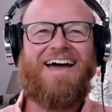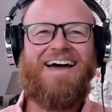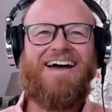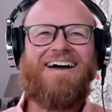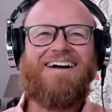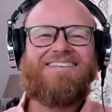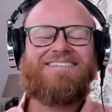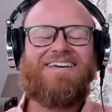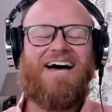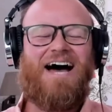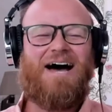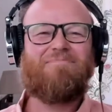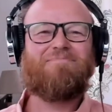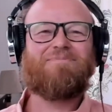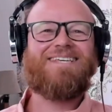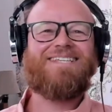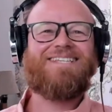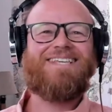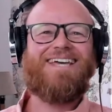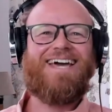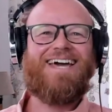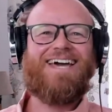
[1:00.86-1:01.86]
top of
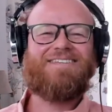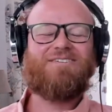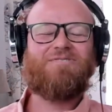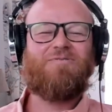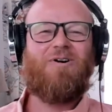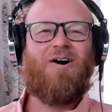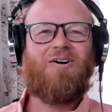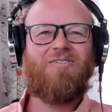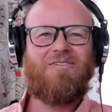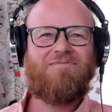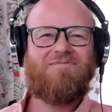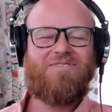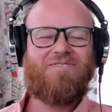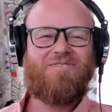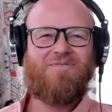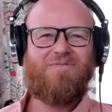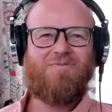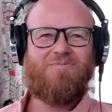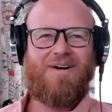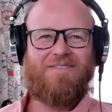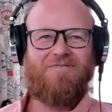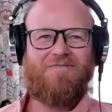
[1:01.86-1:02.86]
the day to all of
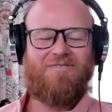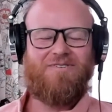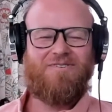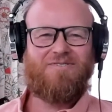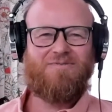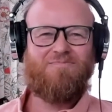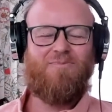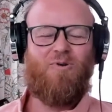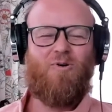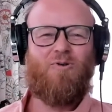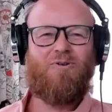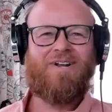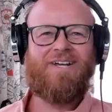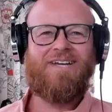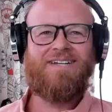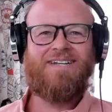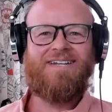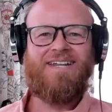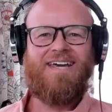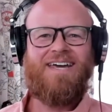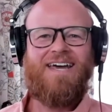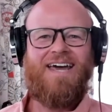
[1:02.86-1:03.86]
you, whether it's
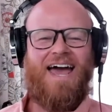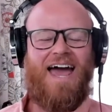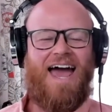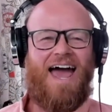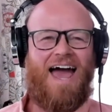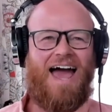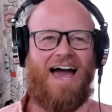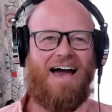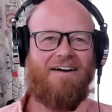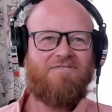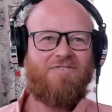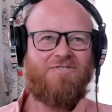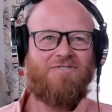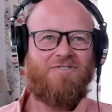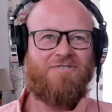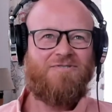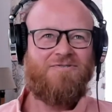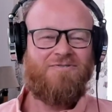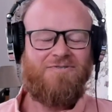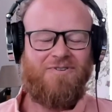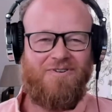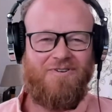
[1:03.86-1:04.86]
morning,
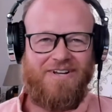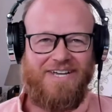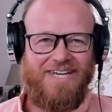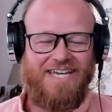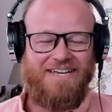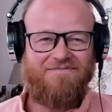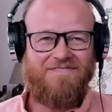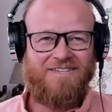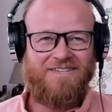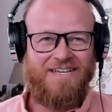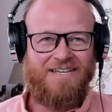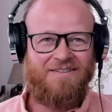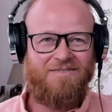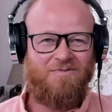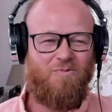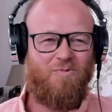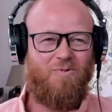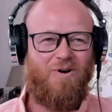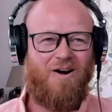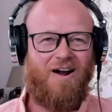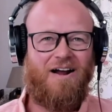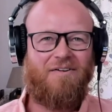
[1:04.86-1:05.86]
afternoon, or evening,
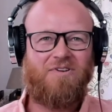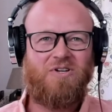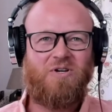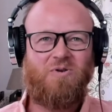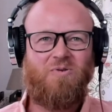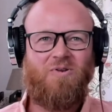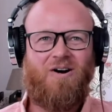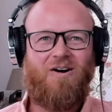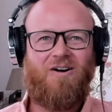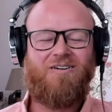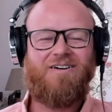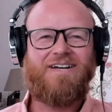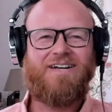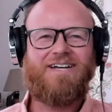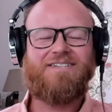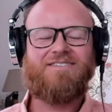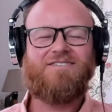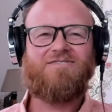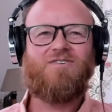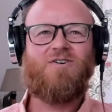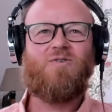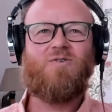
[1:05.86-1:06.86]
wherever you are.
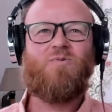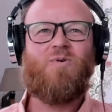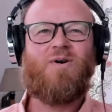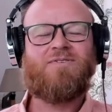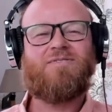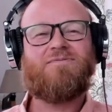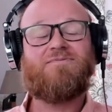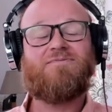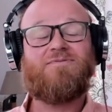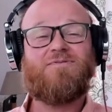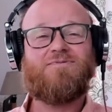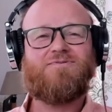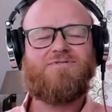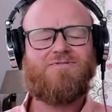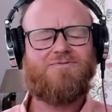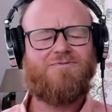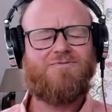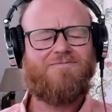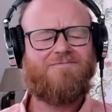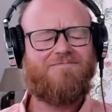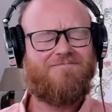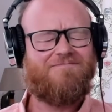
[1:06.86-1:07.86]
It's so wonderful
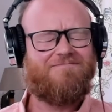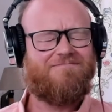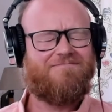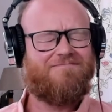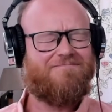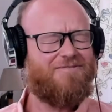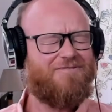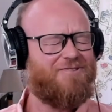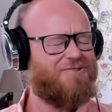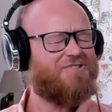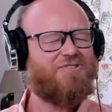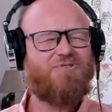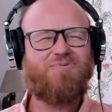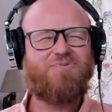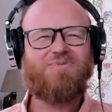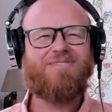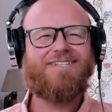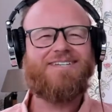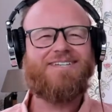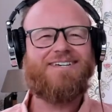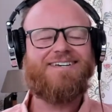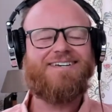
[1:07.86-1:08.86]
to
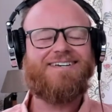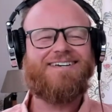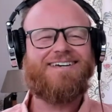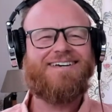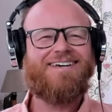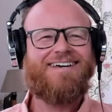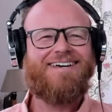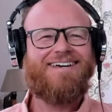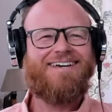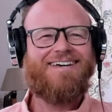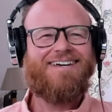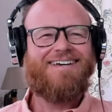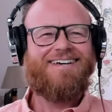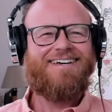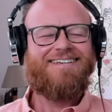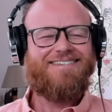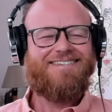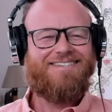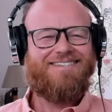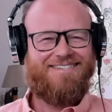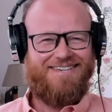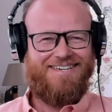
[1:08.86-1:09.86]
virtually
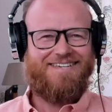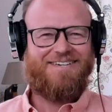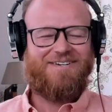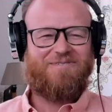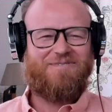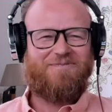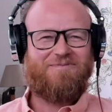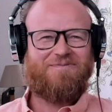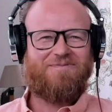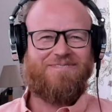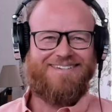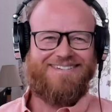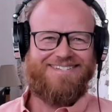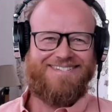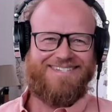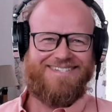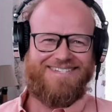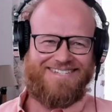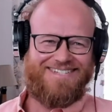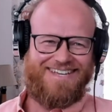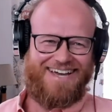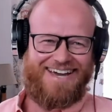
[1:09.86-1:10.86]
see you
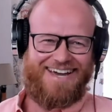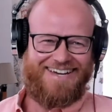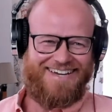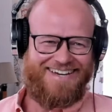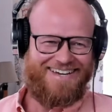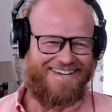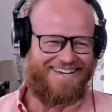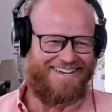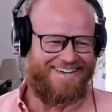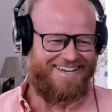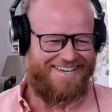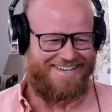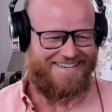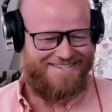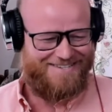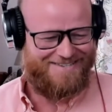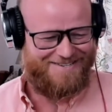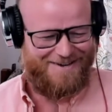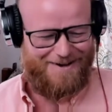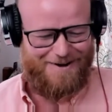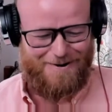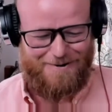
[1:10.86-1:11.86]
today.
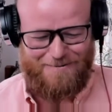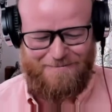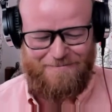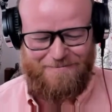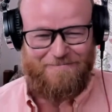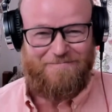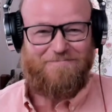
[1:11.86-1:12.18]
So